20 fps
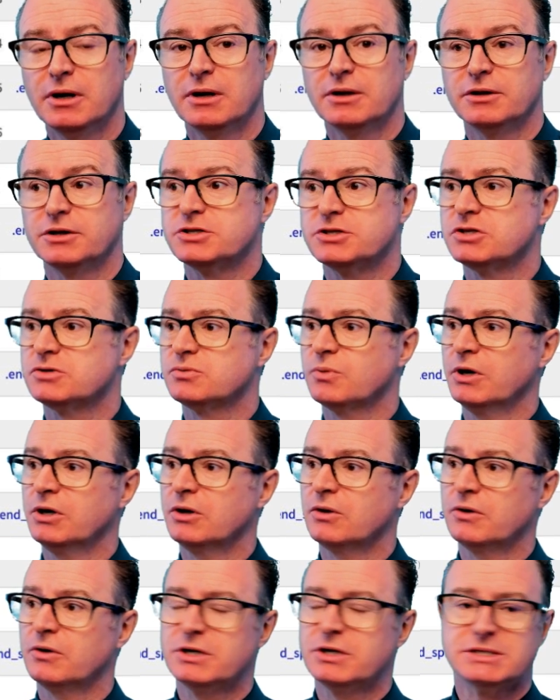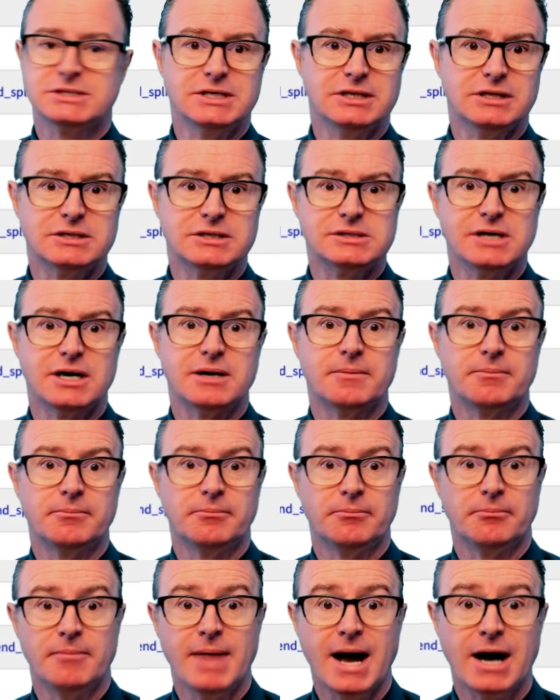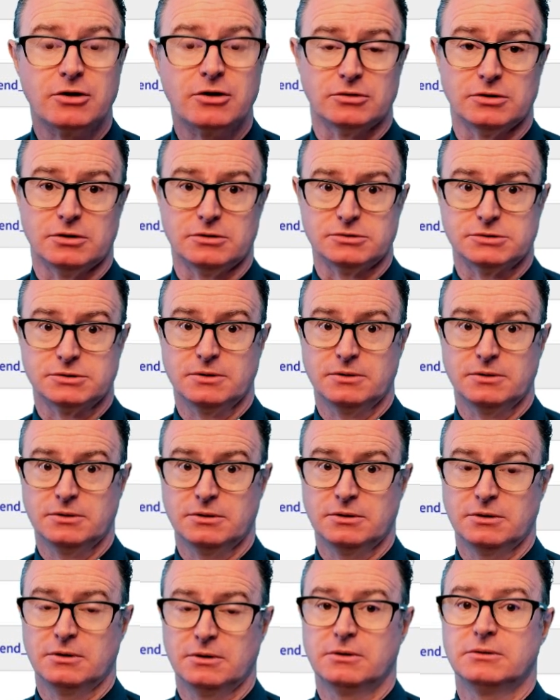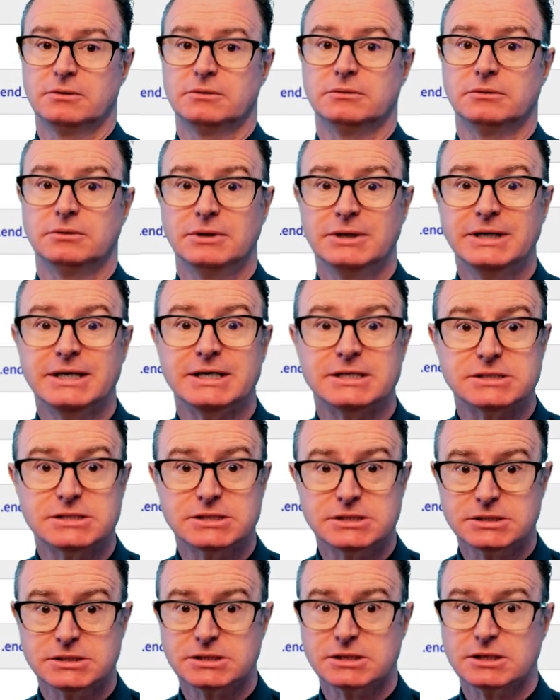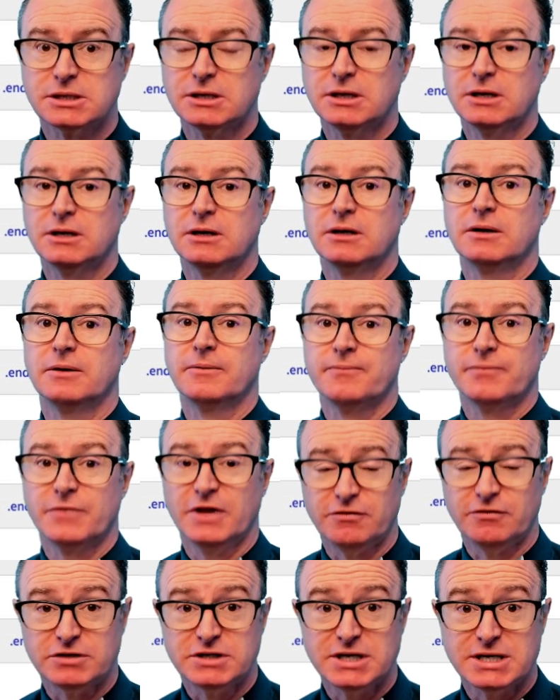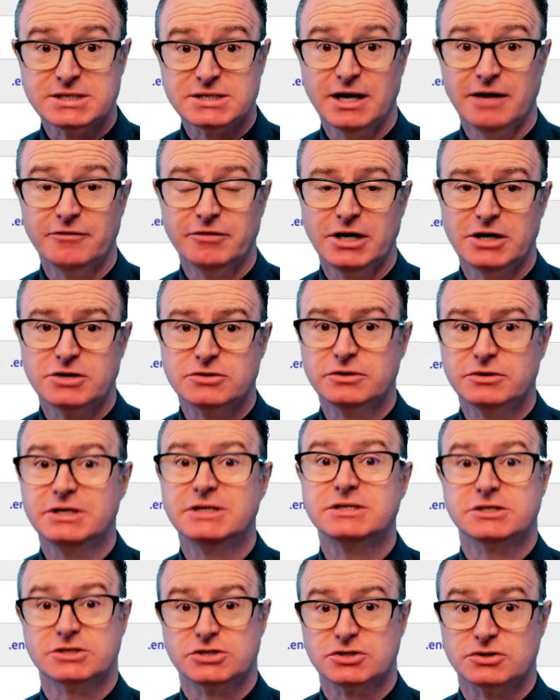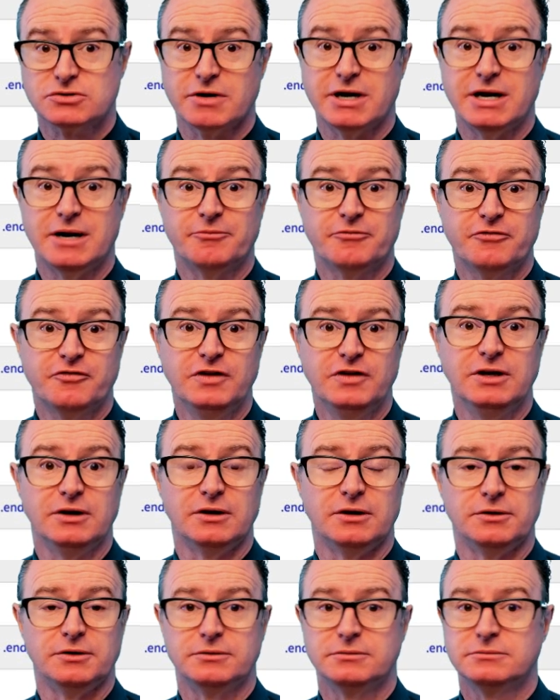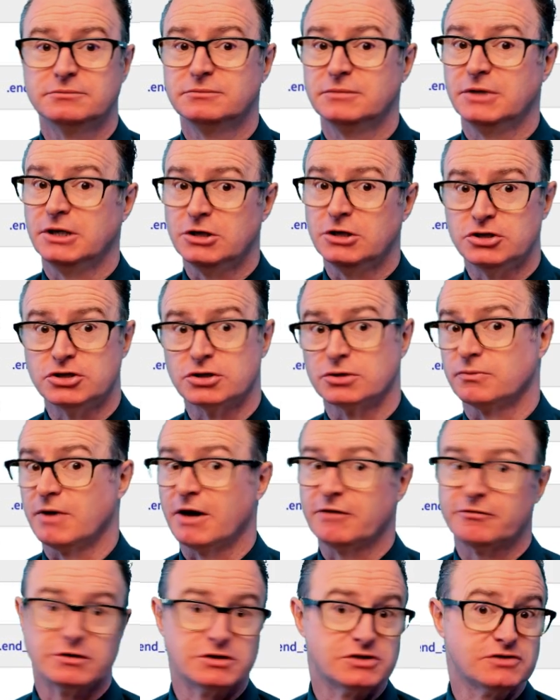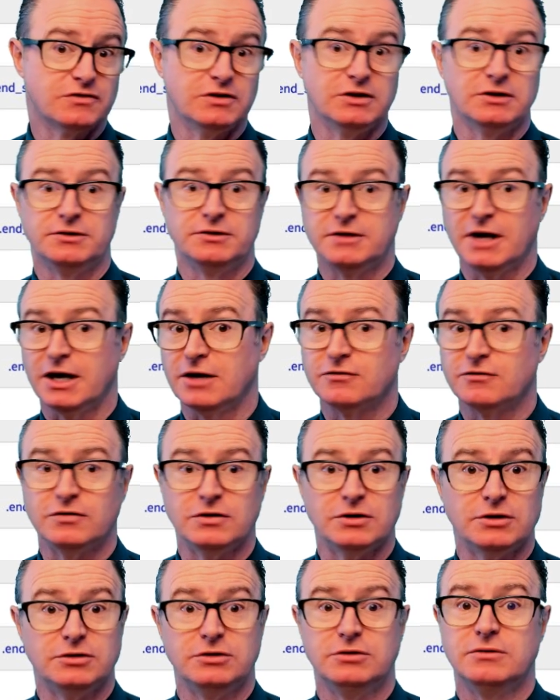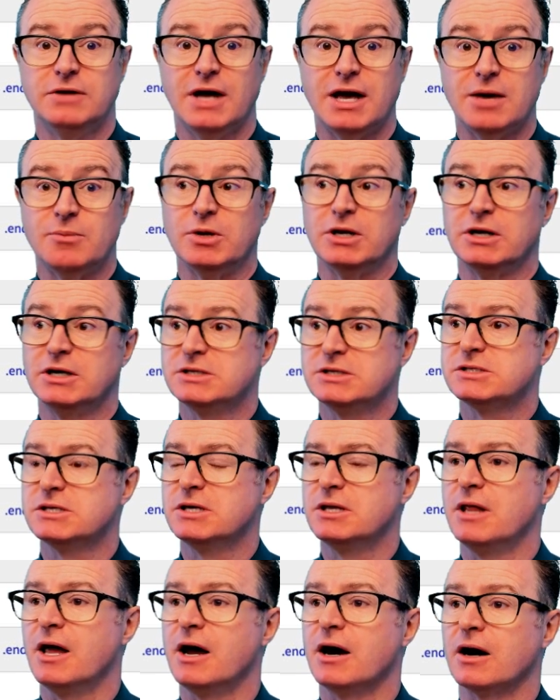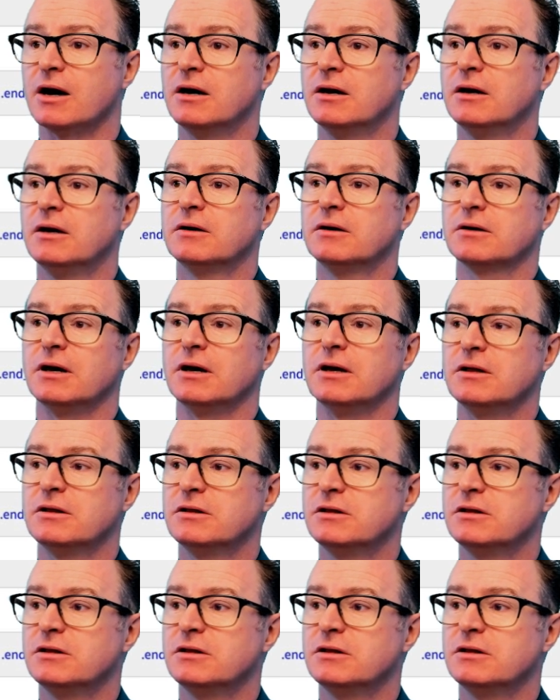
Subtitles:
This is where you're going to see things like macros, lists. If it doesn't have an entry, it's a straight up field. Integer, reference field, date field, you name it, it's in there. Okay.